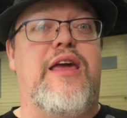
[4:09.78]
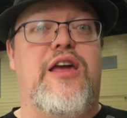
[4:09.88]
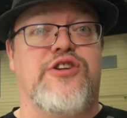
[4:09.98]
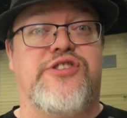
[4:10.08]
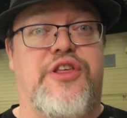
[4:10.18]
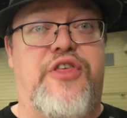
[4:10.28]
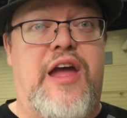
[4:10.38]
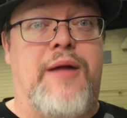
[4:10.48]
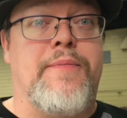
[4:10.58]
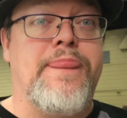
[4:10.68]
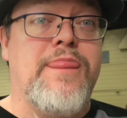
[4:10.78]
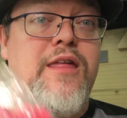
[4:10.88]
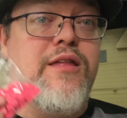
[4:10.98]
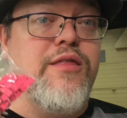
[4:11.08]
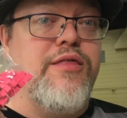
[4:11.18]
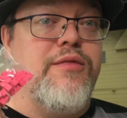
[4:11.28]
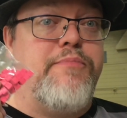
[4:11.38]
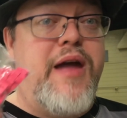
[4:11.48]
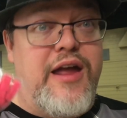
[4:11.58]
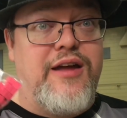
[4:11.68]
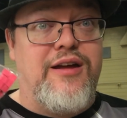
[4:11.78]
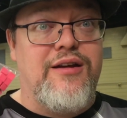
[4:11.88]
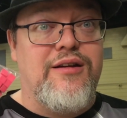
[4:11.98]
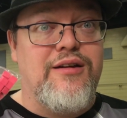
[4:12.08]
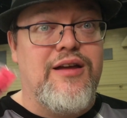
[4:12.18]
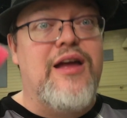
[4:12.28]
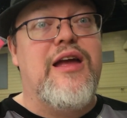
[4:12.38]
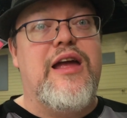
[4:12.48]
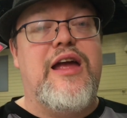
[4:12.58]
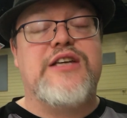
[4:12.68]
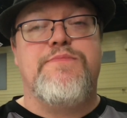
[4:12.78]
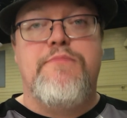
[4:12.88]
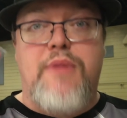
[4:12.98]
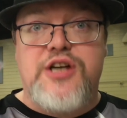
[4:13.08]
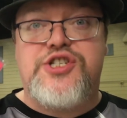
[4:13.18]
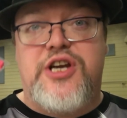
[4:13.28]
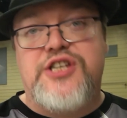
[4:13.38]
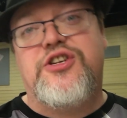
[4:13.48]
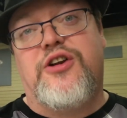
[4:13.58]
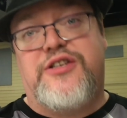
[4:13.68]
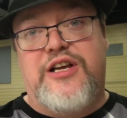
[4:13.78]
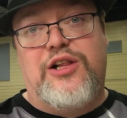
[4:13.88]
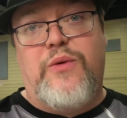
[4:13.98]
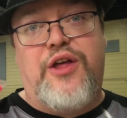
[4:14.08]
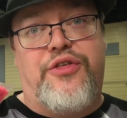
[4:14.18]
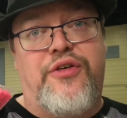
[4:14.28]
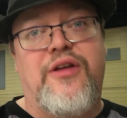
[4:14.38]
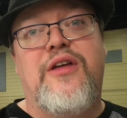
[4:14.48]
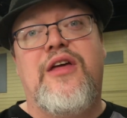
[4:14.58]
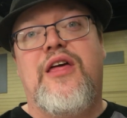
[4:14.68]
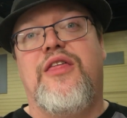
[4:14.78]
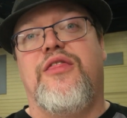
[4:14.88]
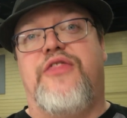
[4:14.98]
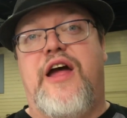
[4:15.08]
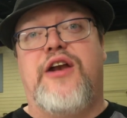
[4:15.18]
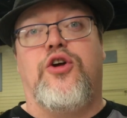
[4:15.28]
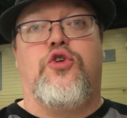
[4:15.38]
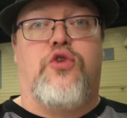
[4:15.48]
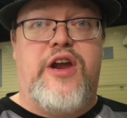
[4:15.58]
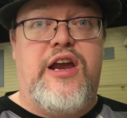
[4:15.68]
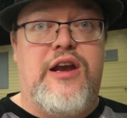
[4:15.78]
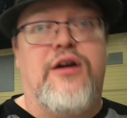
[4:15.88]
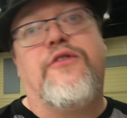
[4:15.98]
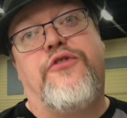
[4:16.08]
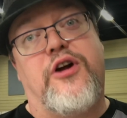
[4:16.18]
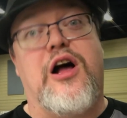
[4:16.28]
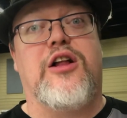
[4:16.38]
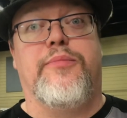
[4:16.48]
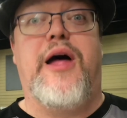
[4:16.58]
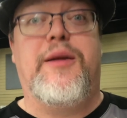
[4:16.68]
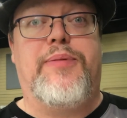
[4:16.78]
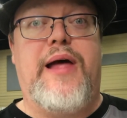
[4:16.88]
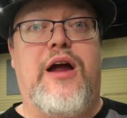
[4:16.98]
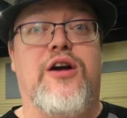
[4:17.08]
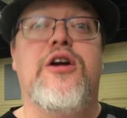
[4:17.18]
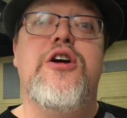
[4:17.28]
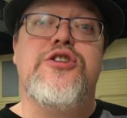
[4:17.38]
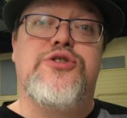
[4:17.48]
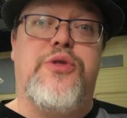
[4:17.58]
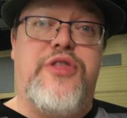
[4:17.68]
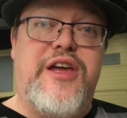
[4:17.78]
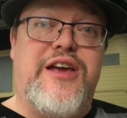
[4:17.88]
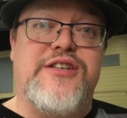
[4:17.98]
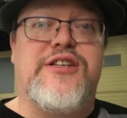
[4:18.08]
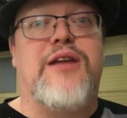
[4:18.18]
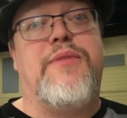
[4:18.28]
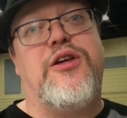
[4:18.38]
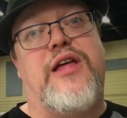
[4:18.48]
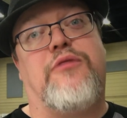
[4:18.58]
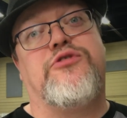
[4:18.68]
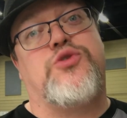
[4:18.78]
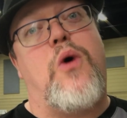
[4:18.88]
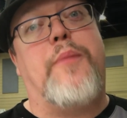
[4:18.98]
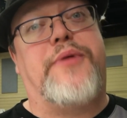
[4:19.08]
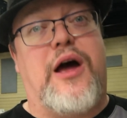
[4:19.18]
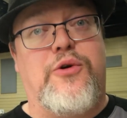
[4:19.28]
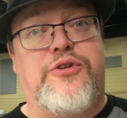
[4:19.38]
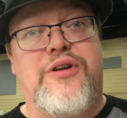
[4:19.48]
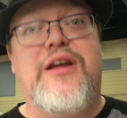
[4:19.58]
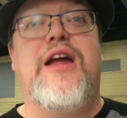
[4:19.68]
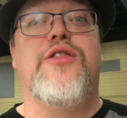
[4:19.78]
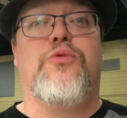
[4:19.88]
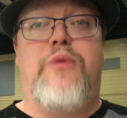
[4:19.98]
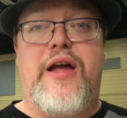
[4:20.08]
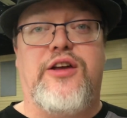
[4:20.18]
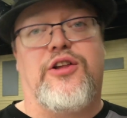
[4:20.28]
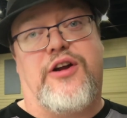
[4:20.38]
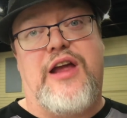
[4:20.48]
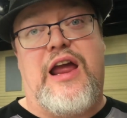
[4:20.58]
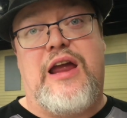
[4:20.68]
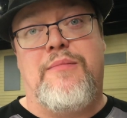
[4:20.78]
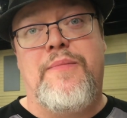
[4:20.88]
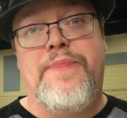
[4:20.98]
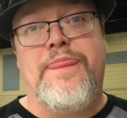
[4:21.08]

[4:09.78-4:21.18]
Here's the thing. Pink is much easier to deal with than green for a colorblind player. So these can be then swapped out in the regular game